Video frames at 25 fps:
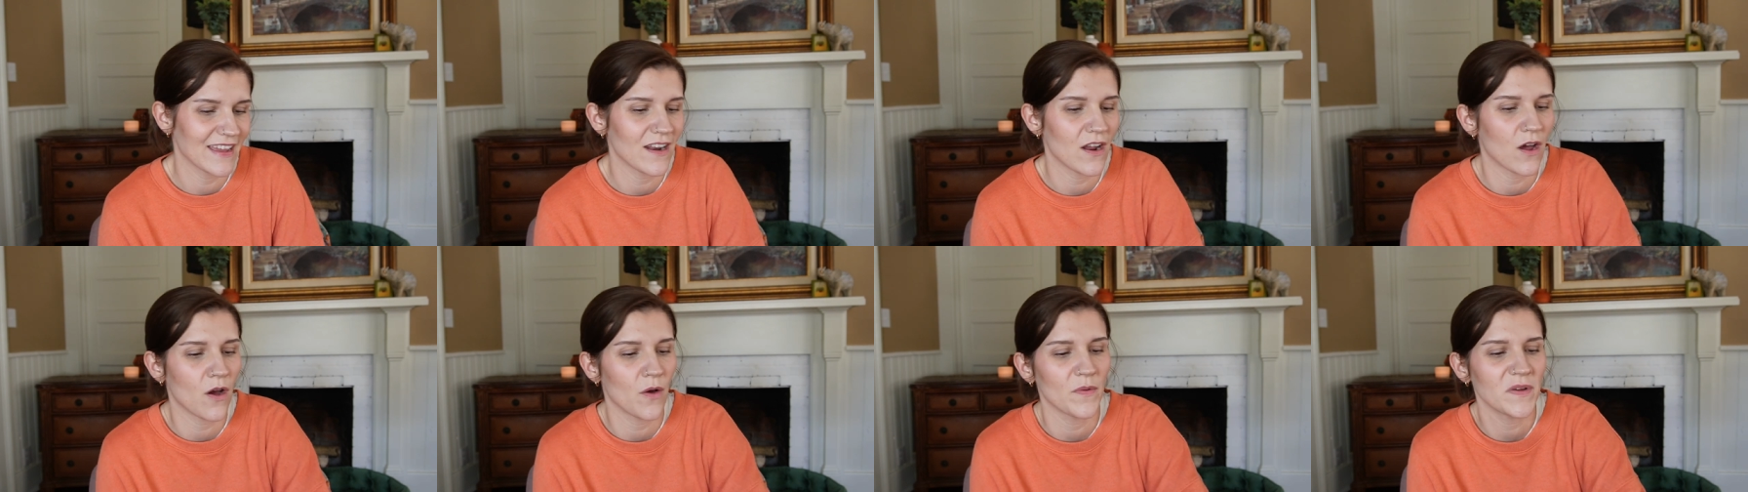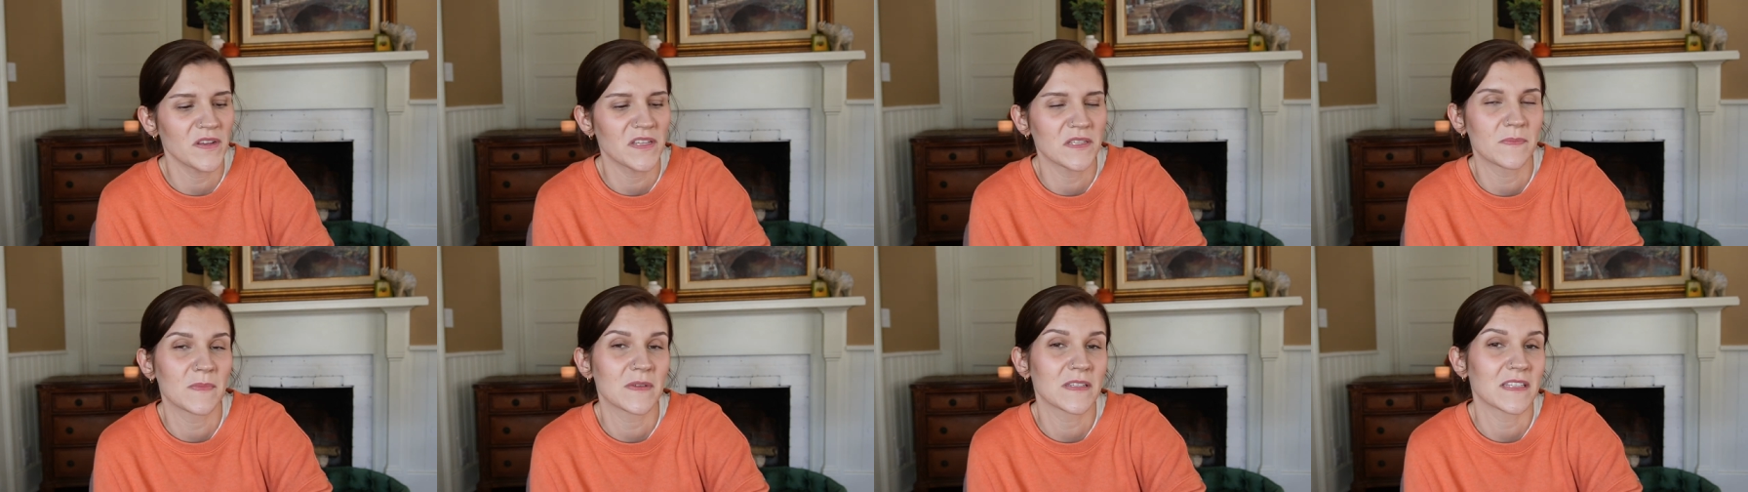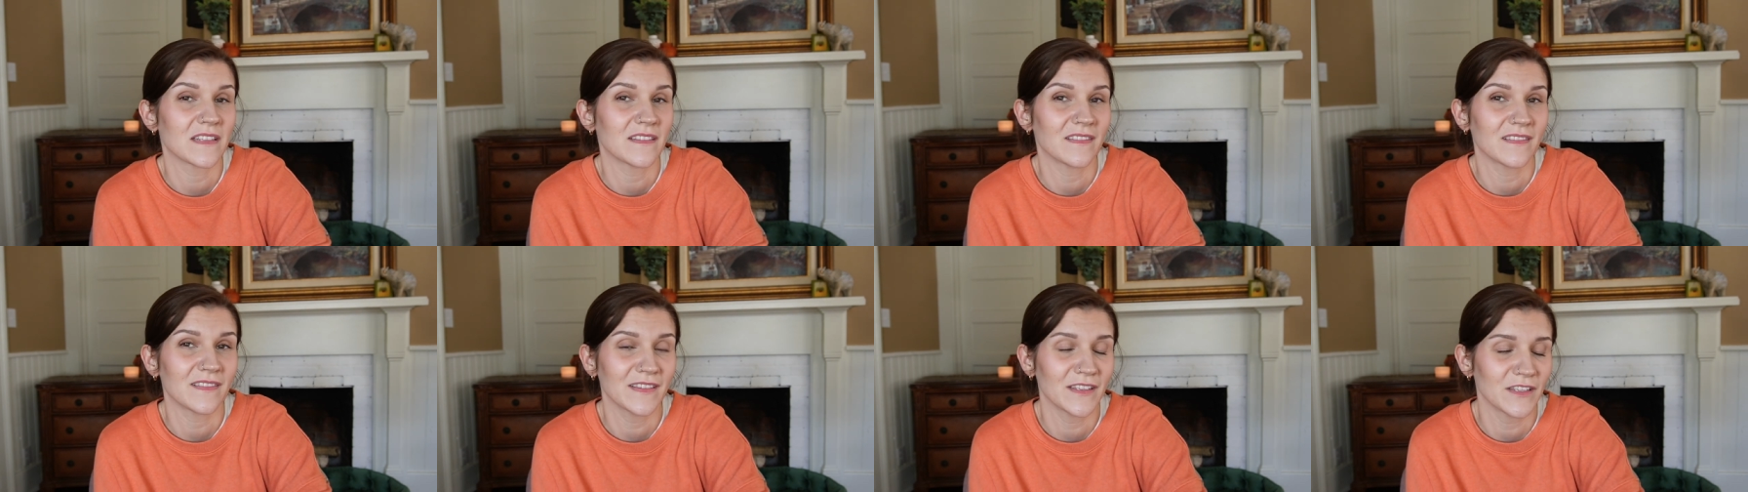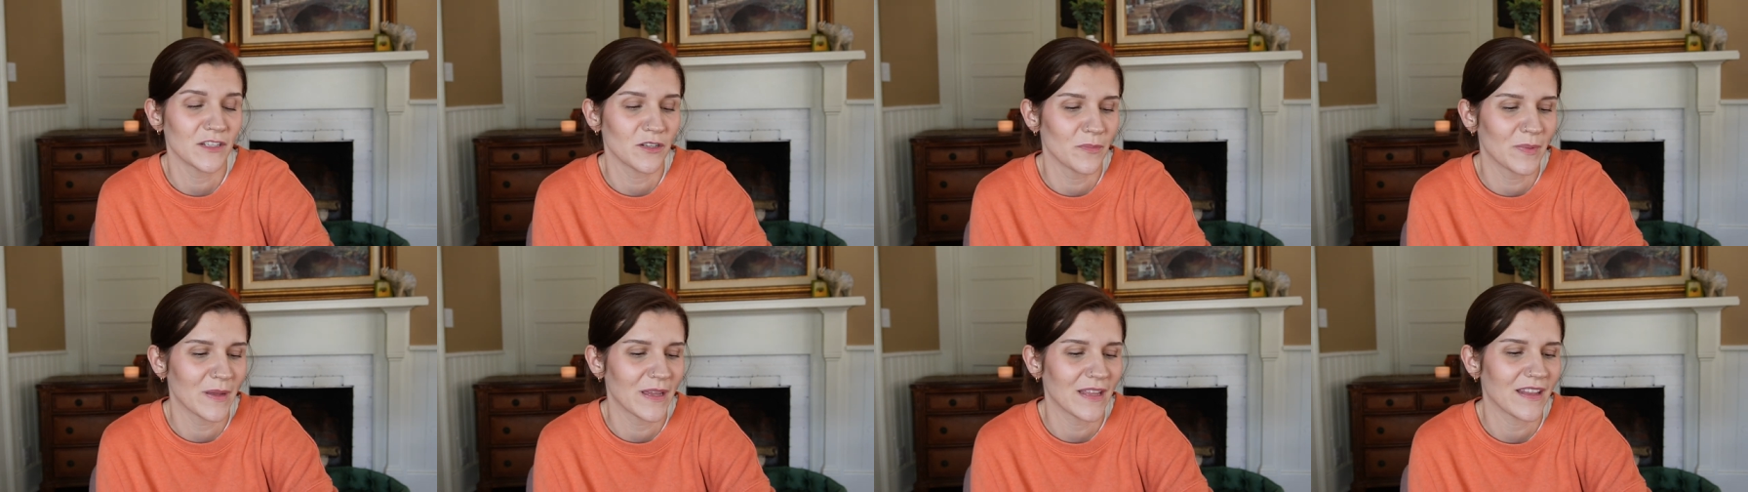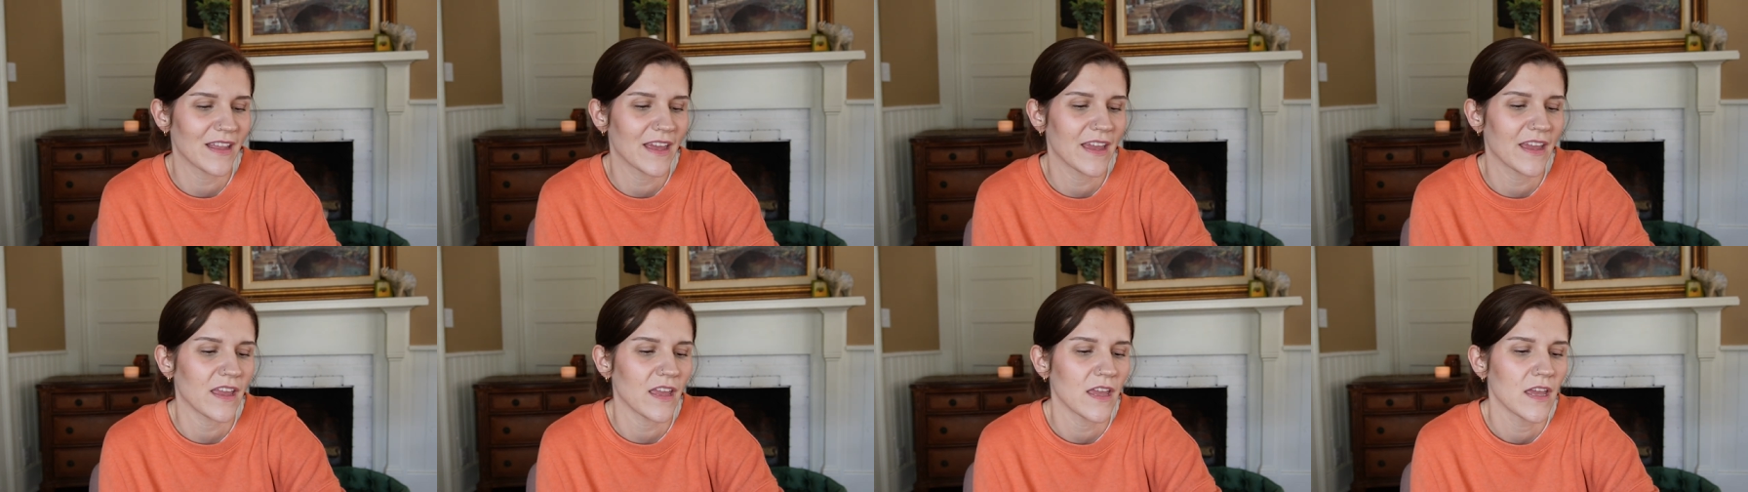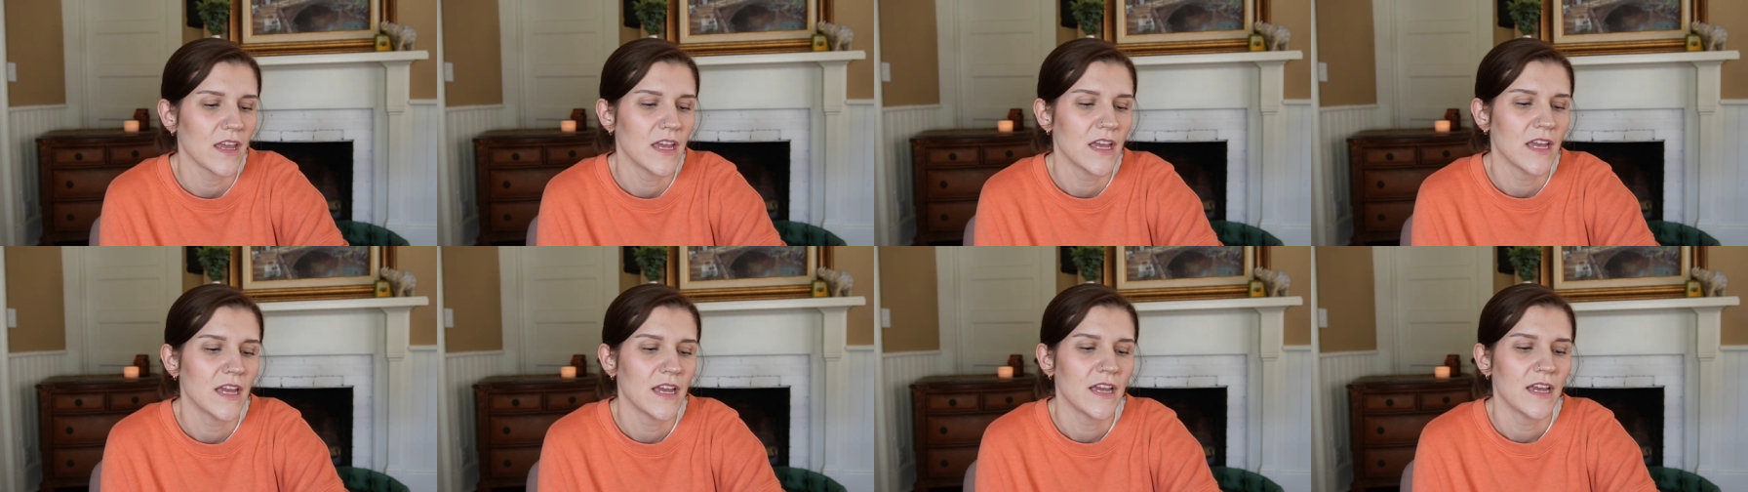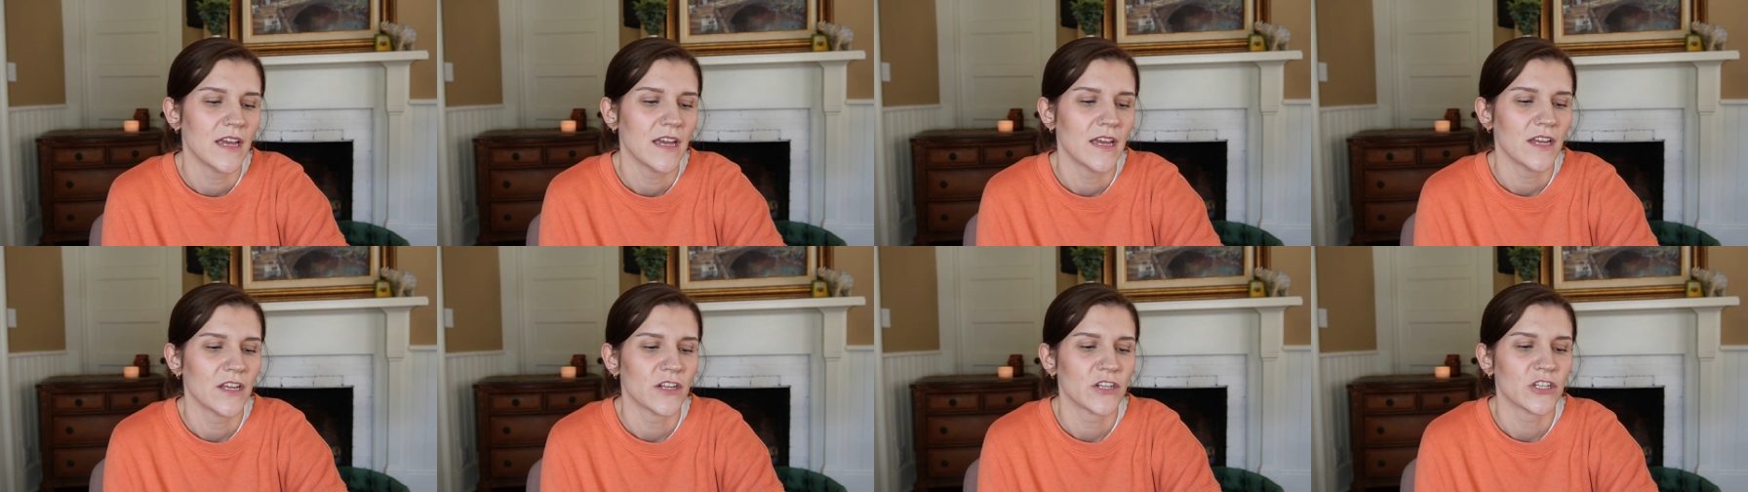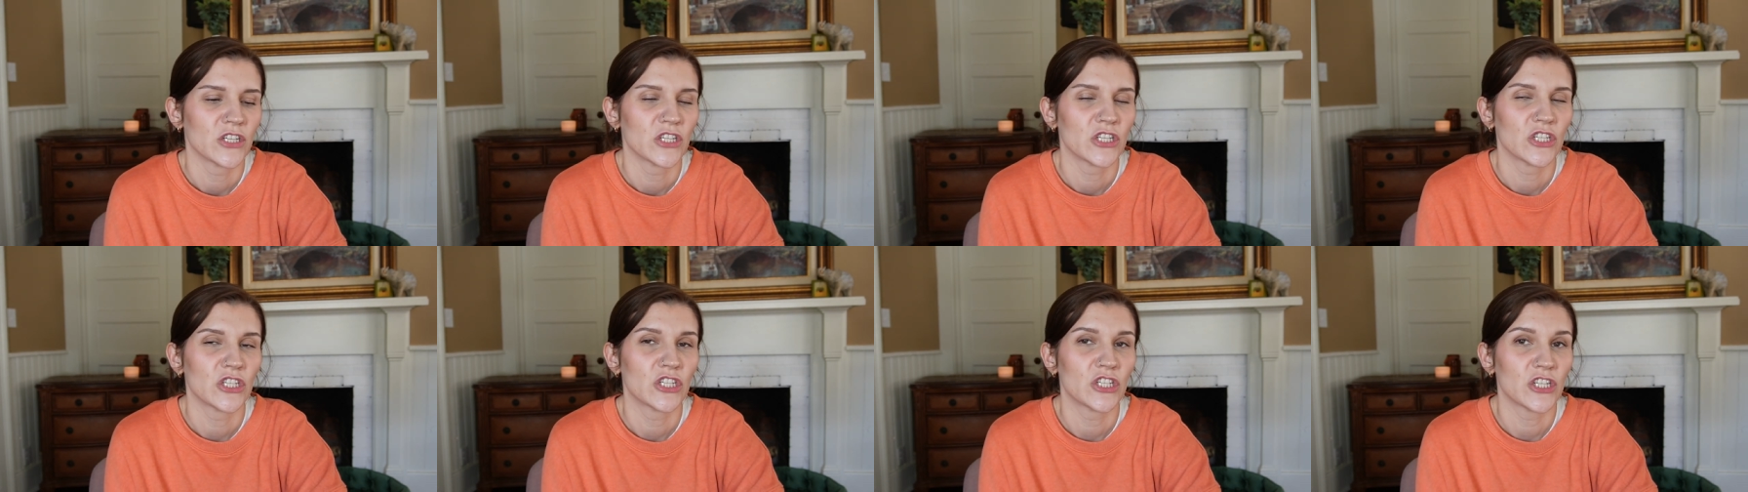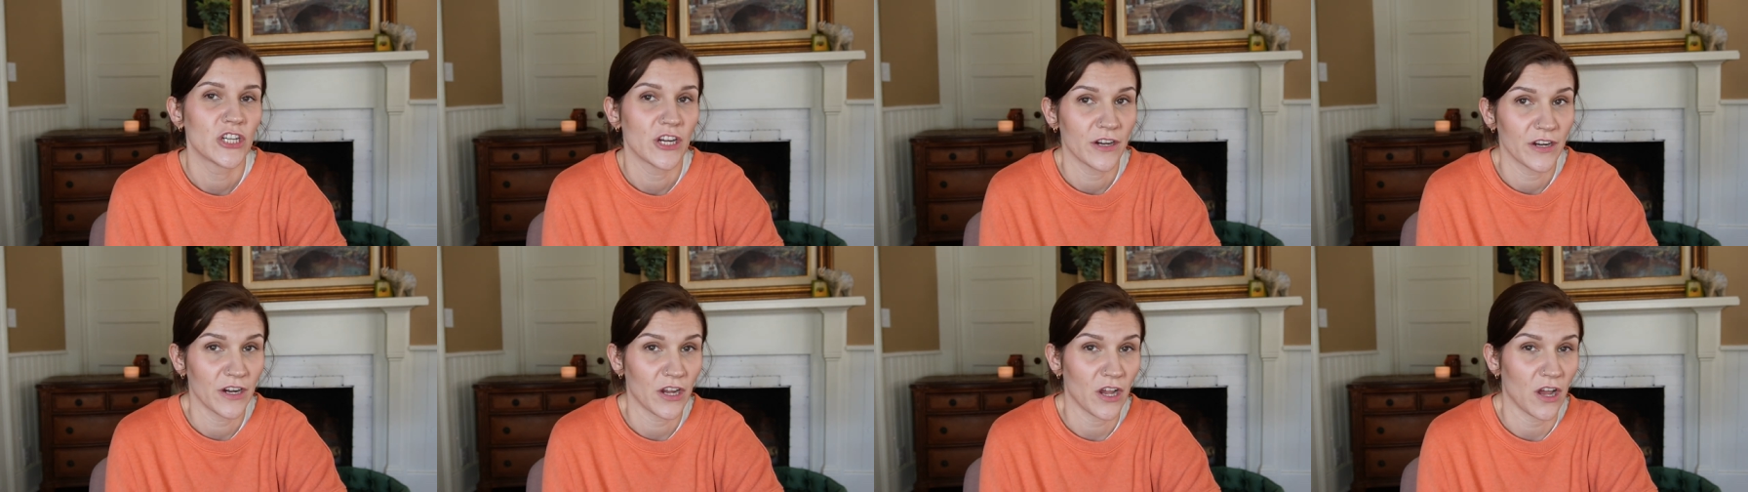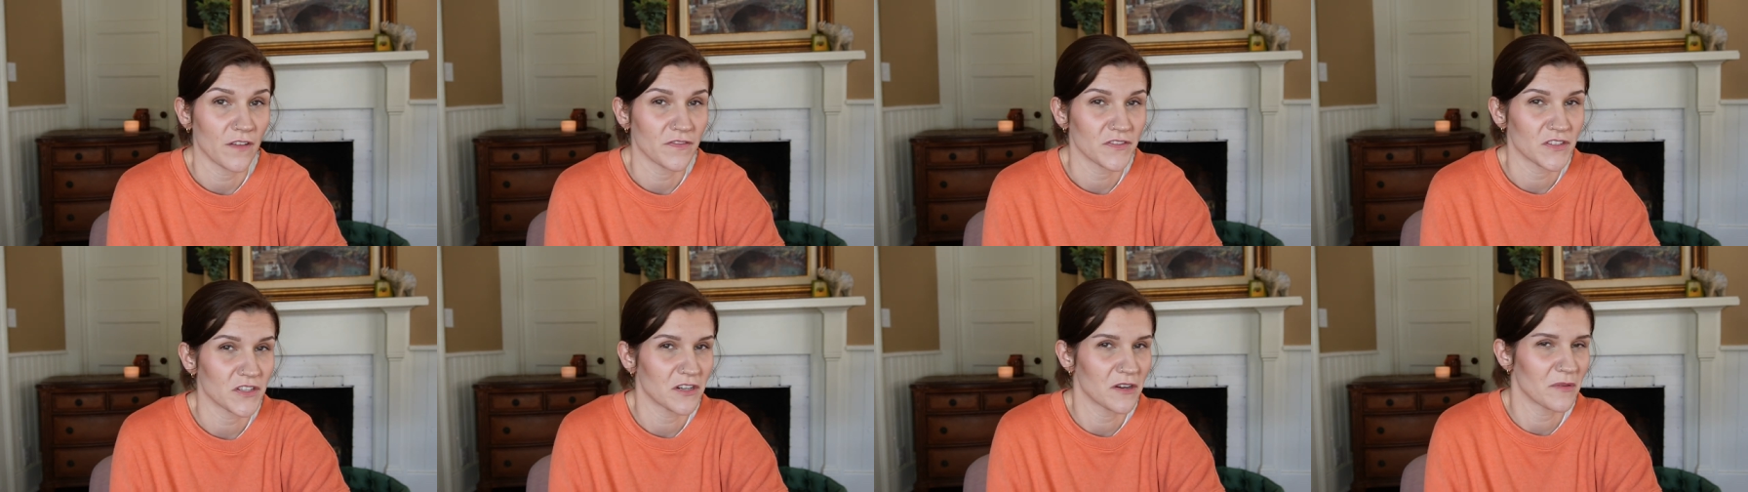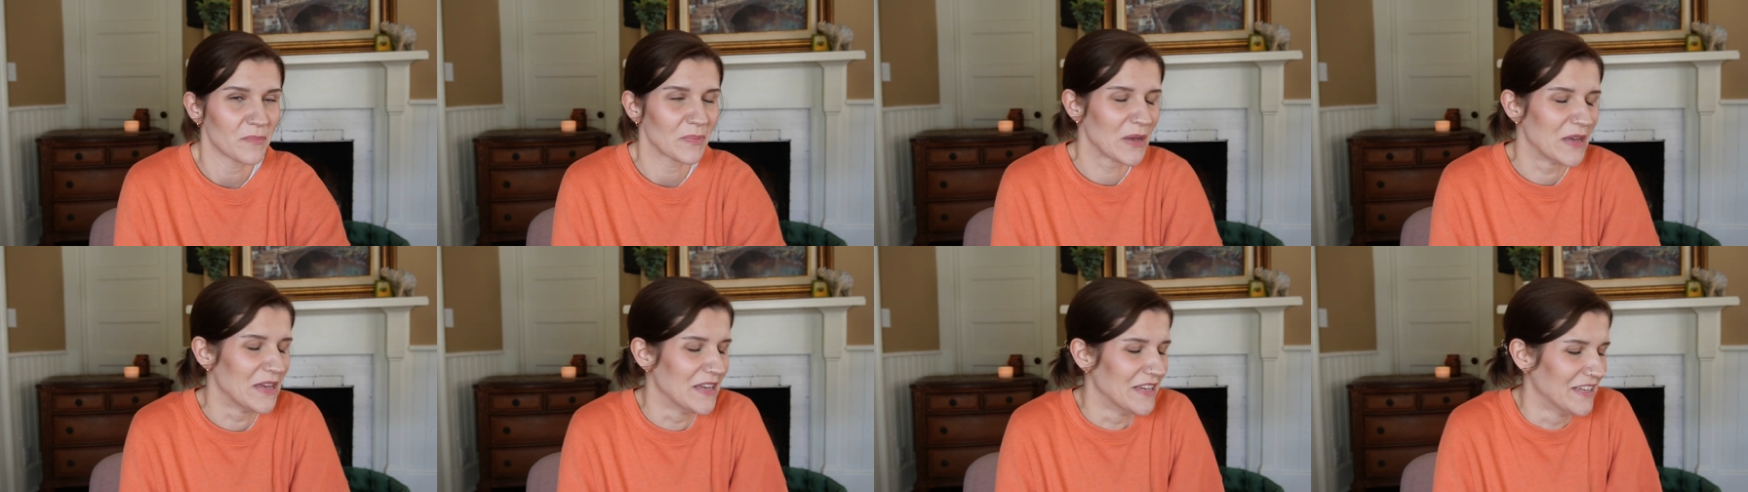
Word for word: It always smells a little bit like cherry cough syrup.